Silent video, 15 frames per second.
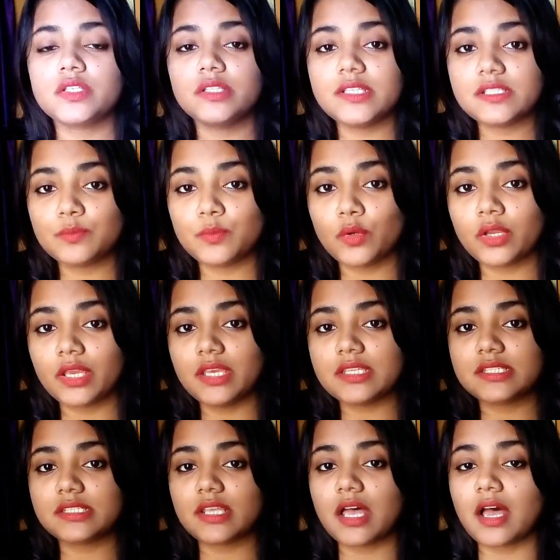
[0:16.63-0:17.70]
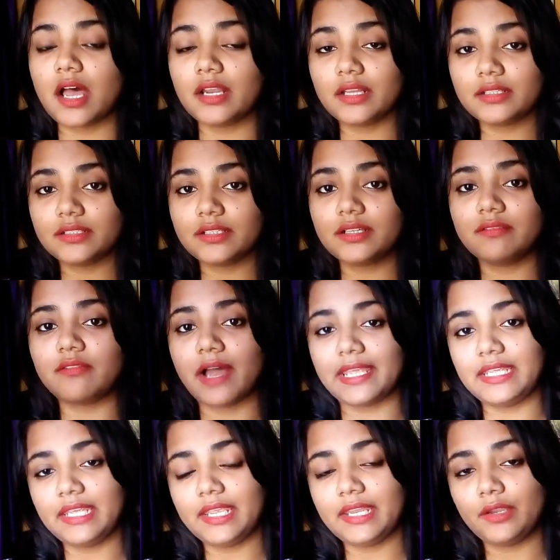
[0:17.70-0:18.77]
So this book is another
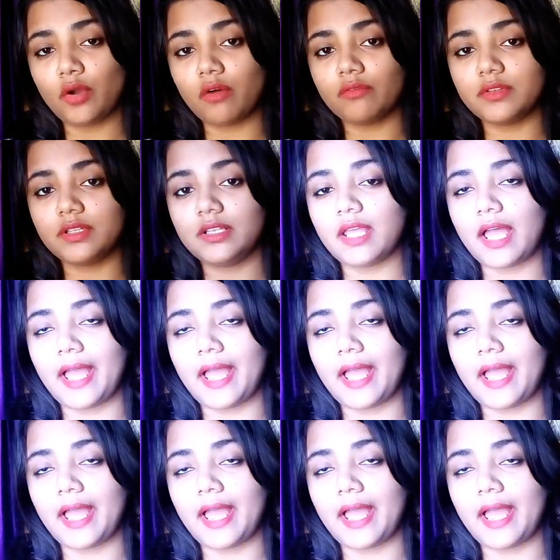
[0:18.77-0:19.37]
YA novel,